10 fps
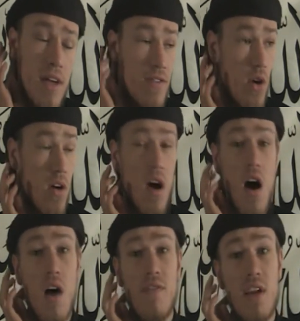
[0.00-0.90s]
not
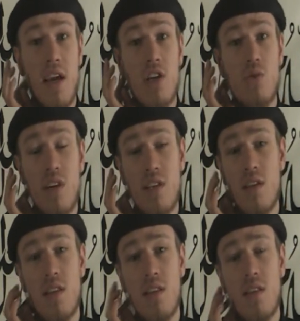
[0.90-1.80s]
half of the casualties
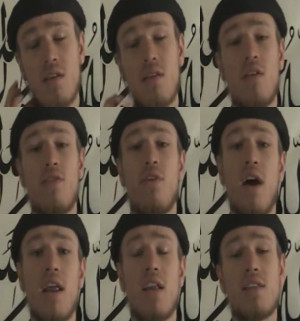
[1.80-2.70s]
on a
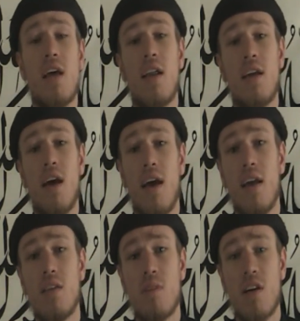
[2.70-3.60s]
Friday and a Saturday night
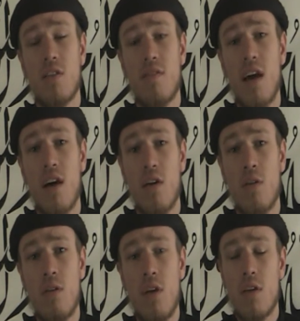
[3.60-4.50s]
is because of
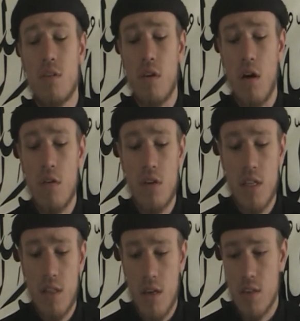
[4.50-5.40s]
alcohol. So not
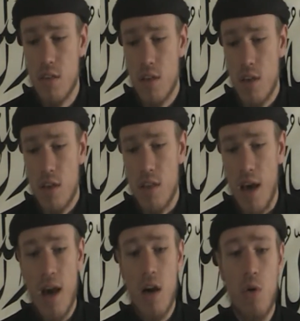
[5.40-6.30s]
only does the
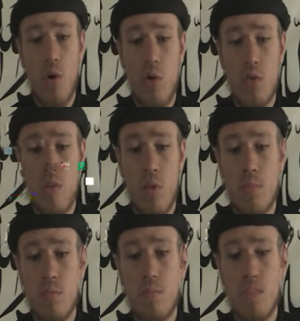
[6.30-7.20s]
alcohol cause the
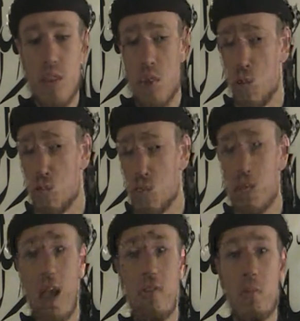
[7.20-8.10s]
problem, but then it
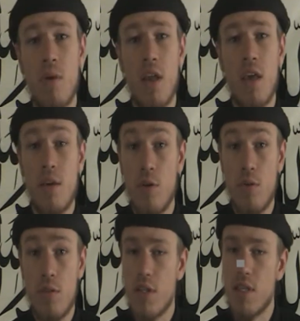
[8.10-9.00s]
causes everybody,
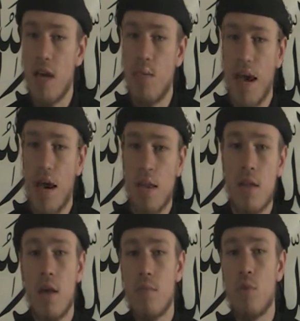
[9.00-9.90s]
you, the
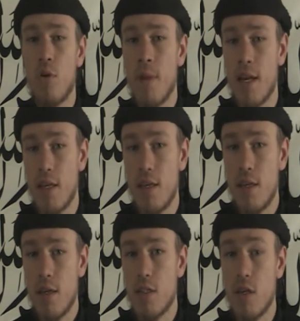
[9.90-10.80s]
taxpayer, more
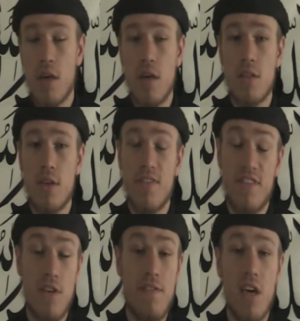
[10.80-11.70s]
money to
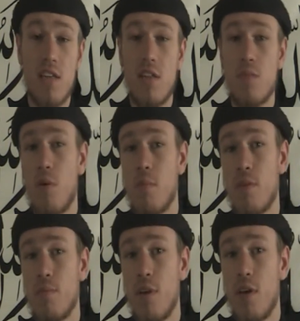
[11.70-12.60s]
fix this
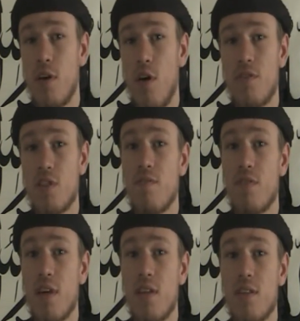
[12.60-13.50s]
problem of
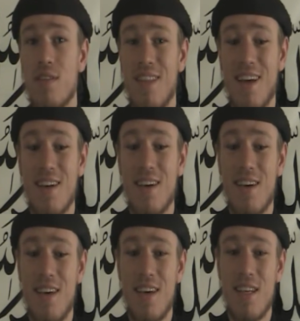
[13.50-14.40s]
something that
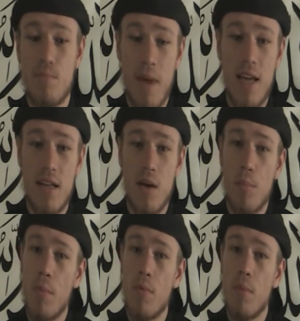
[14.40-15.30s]
is made
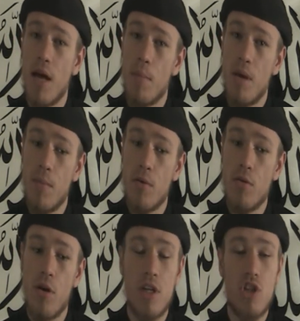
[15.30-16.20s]
a problem by the
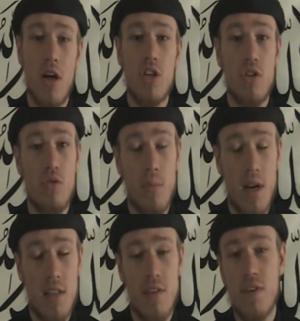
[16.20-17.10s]
people who are charging you
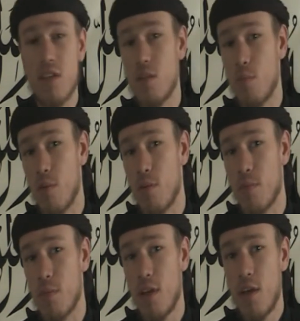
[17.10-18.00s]
the money to fix the
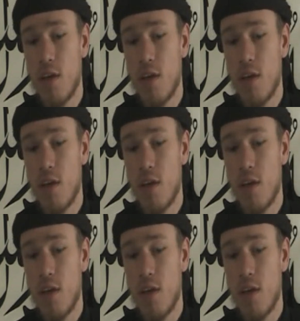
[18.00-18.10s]
problem.